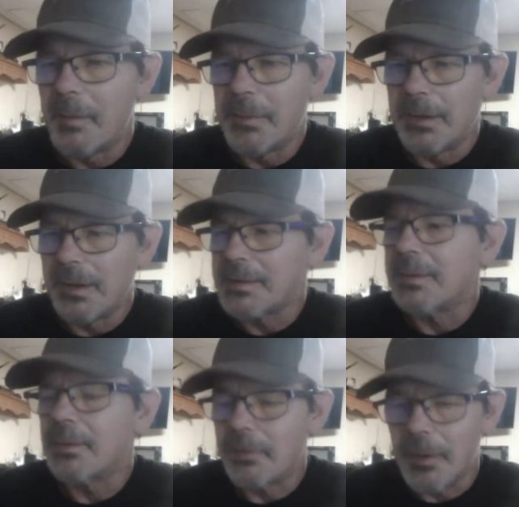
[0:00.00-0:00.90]
from
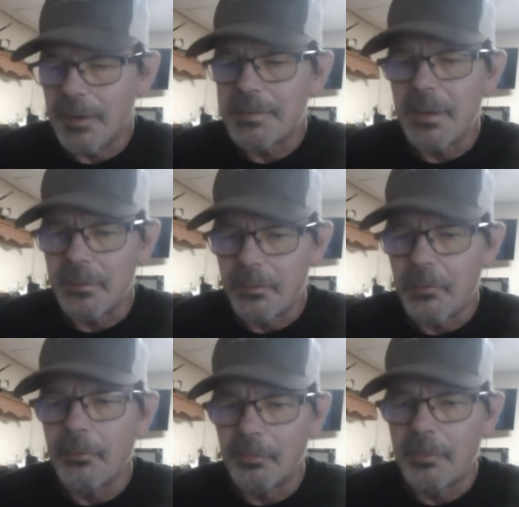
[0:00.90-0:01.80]
the original
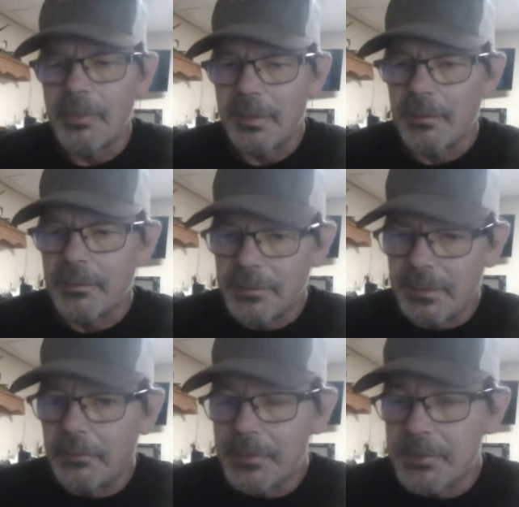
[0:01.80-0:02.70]
campground we were
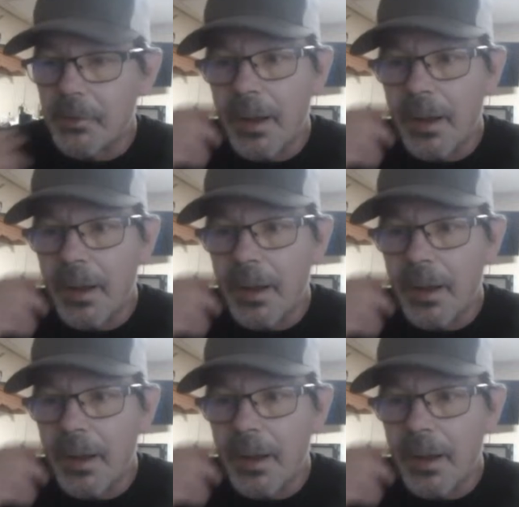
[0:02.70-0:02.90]
camping at.